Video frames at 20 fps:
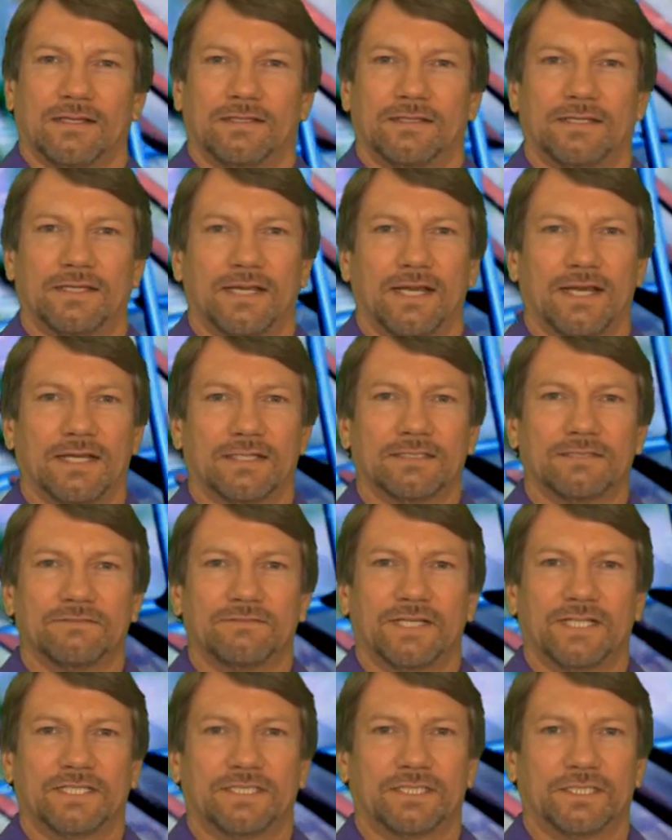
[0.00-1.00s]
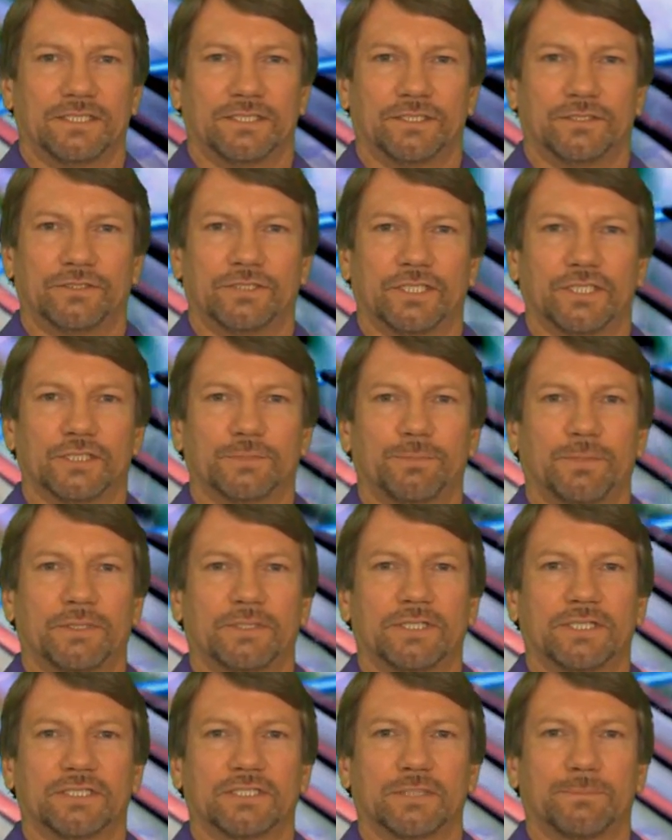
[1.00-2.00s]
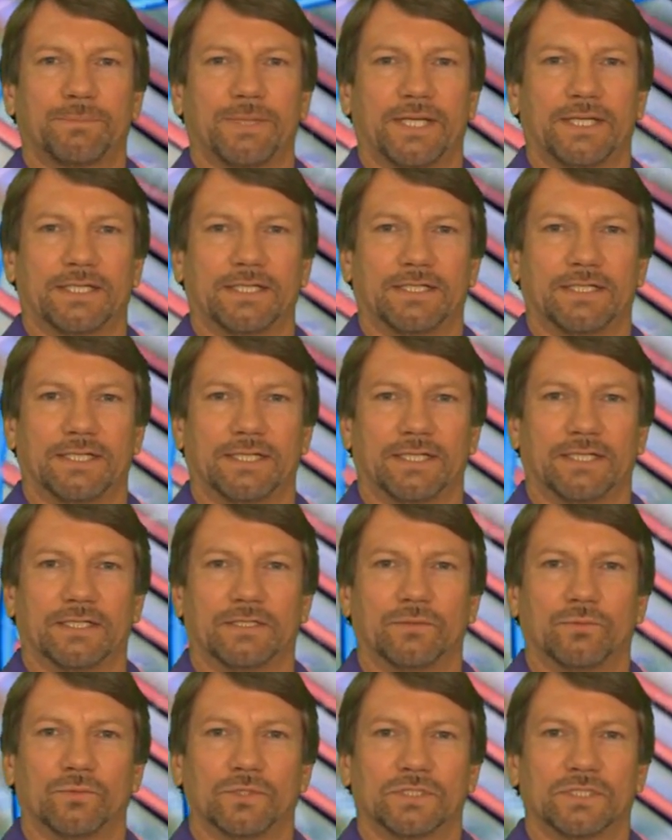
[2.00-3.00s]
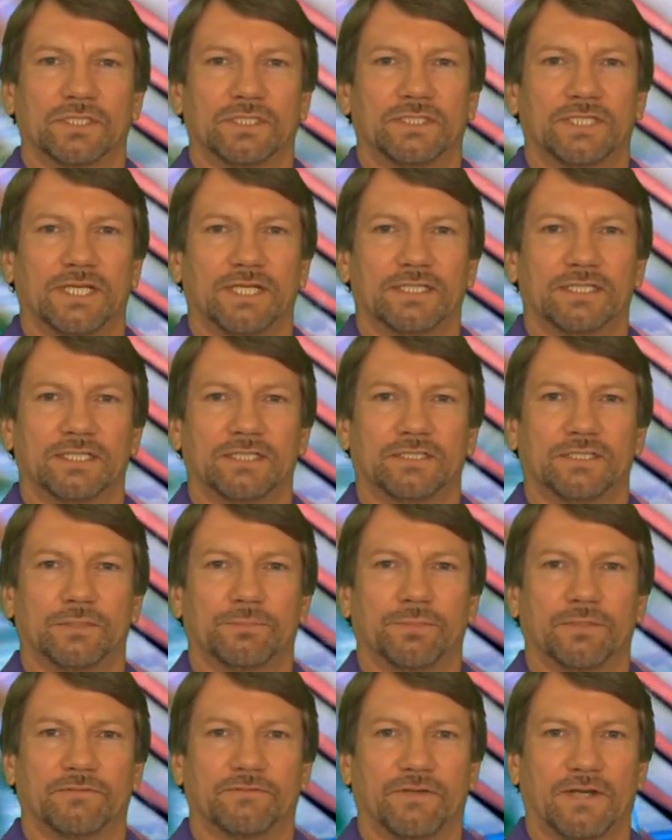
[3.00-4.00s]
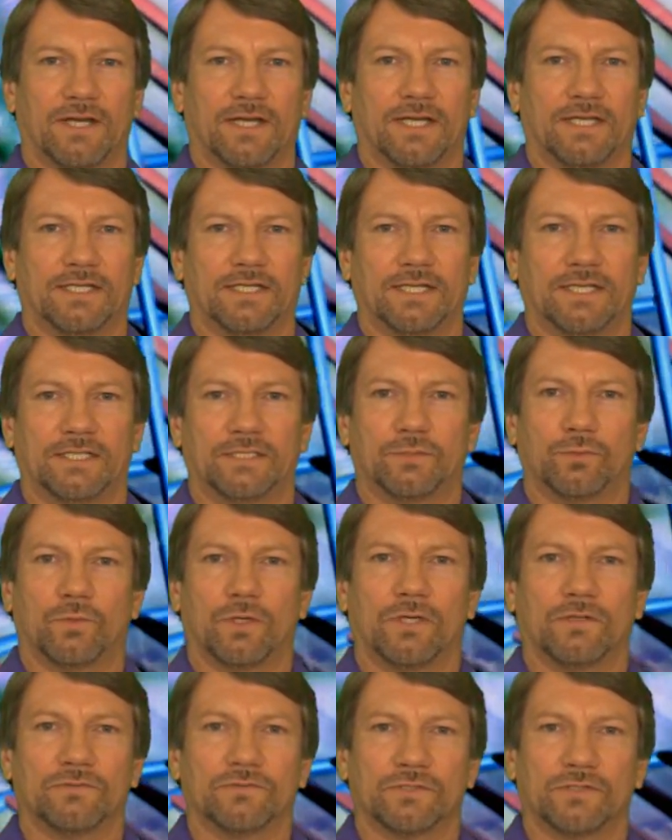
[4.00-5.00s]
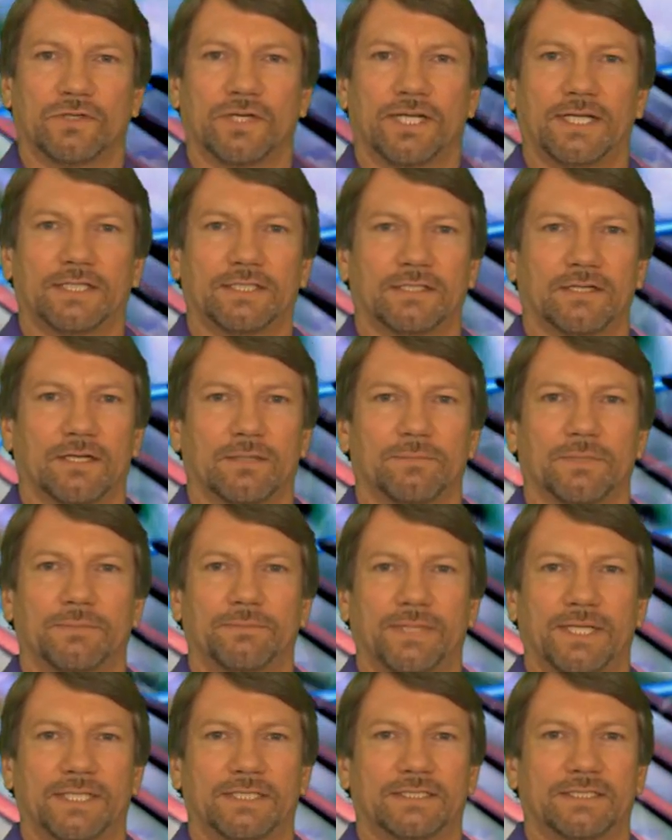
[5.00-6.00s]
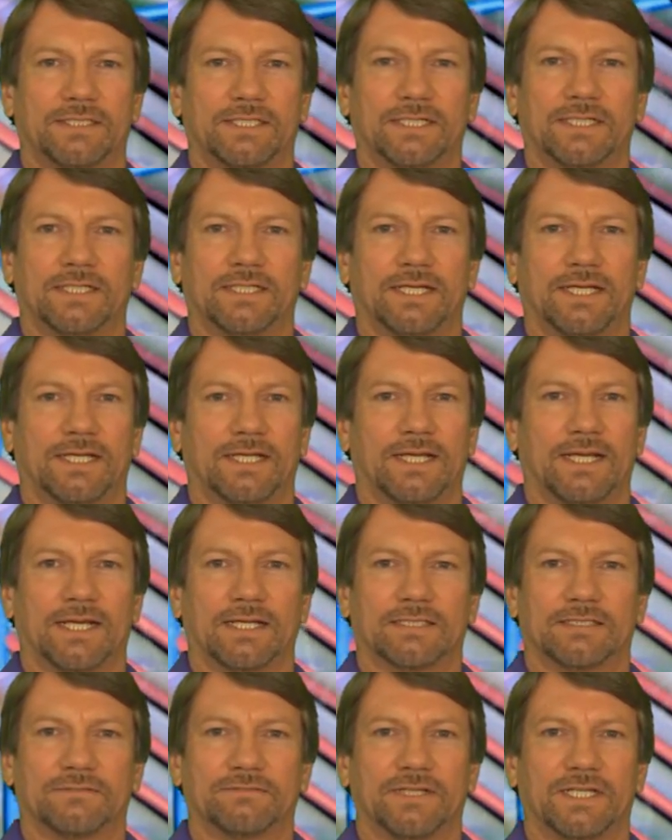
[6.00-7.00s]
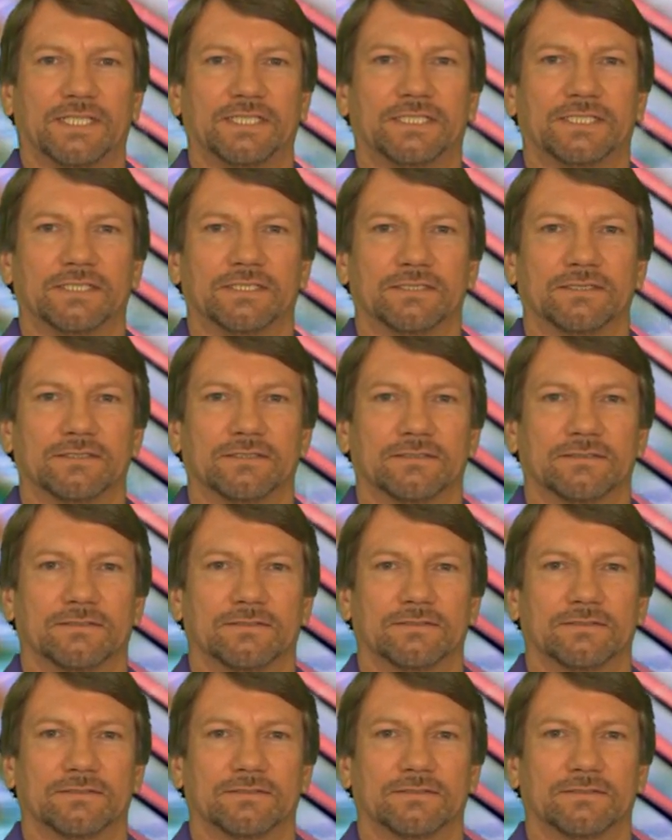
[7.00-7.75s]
The activation you just participated in was intended to provide a 12-strand carbon-based DNA activation.